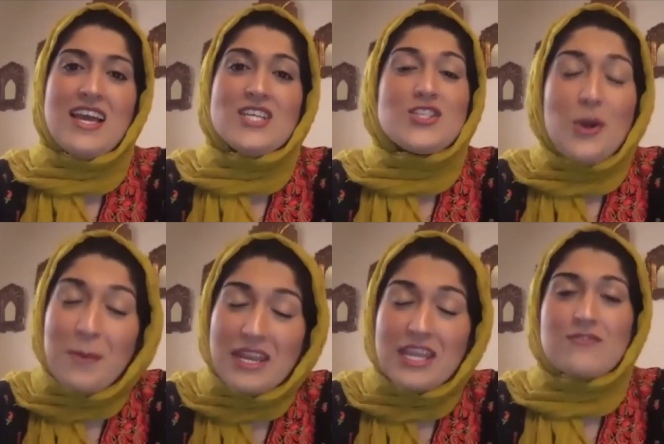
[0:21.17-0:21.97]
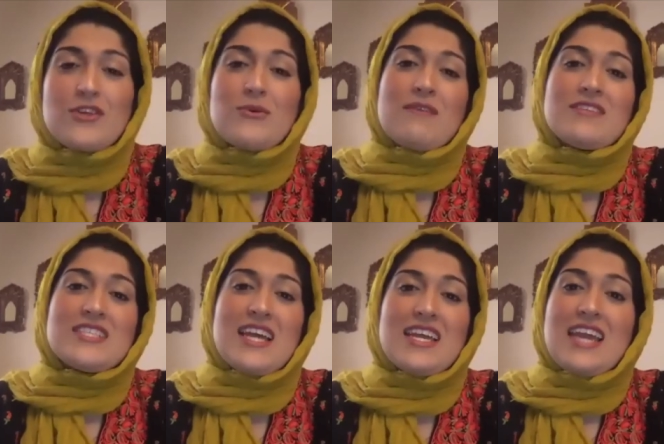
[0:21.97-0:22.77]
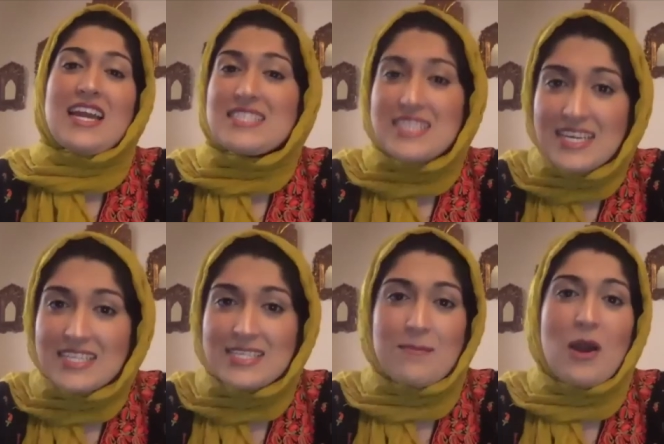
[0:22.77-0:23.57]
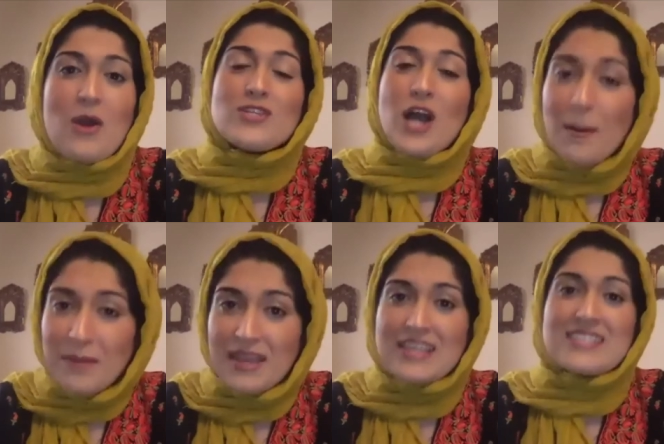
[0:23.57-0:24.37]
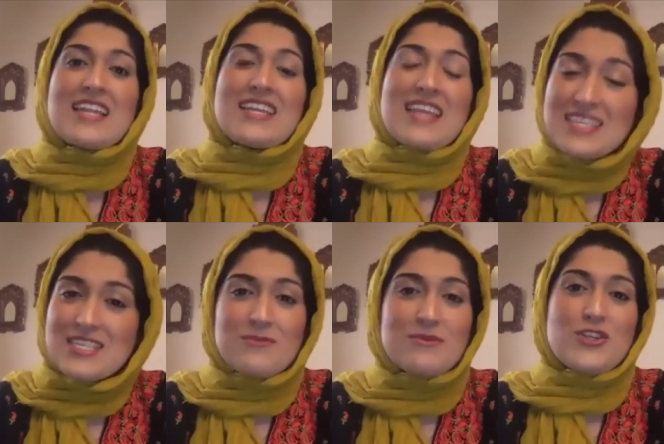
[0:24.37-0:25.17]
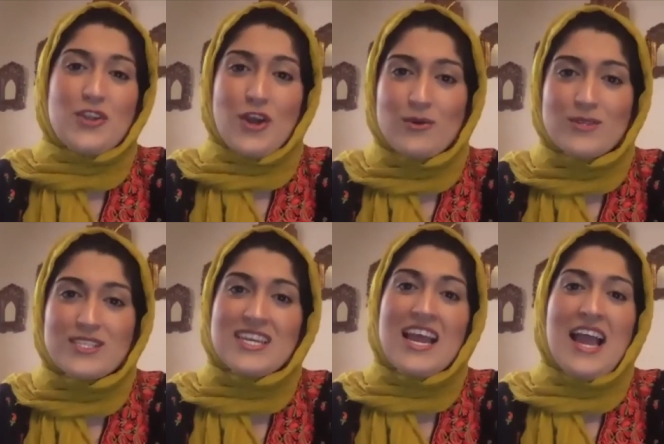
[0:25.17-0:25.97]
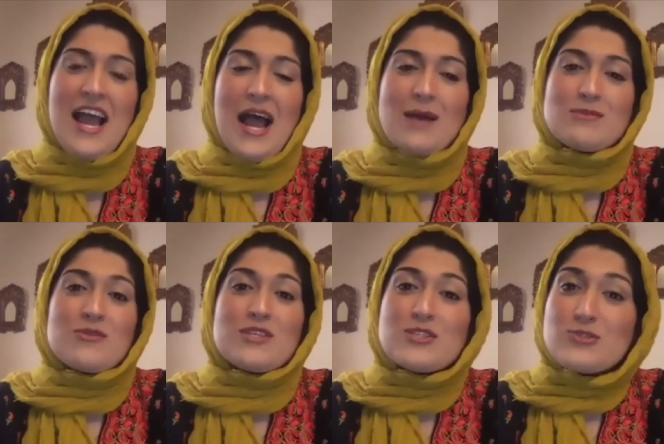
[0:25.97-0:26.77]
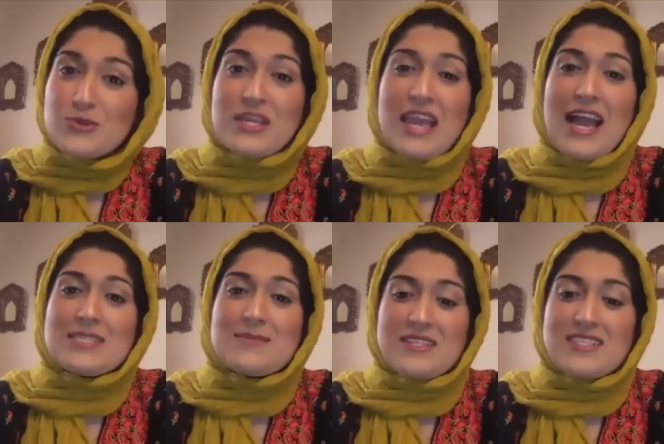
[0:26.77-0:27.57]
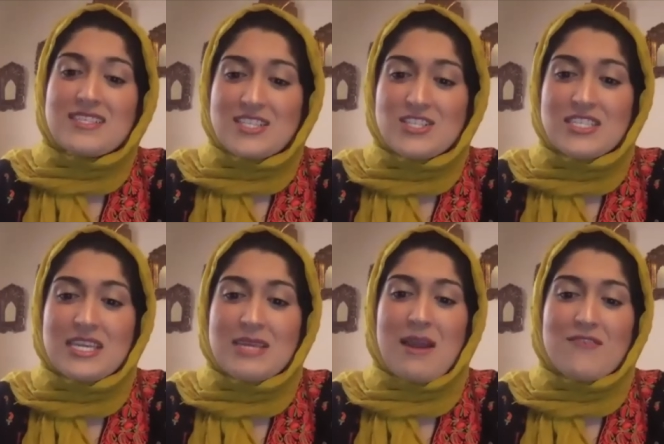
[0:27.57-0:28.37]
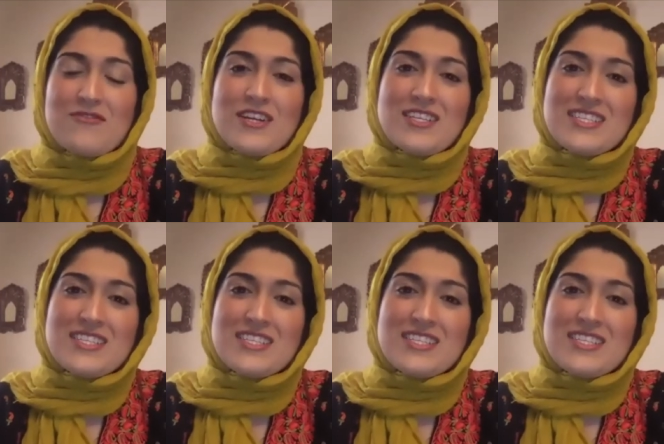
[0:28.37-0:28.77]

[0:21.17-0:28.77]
So many of you have sent in ideas about topics and guests that we should host. So this truly has been such a team effort.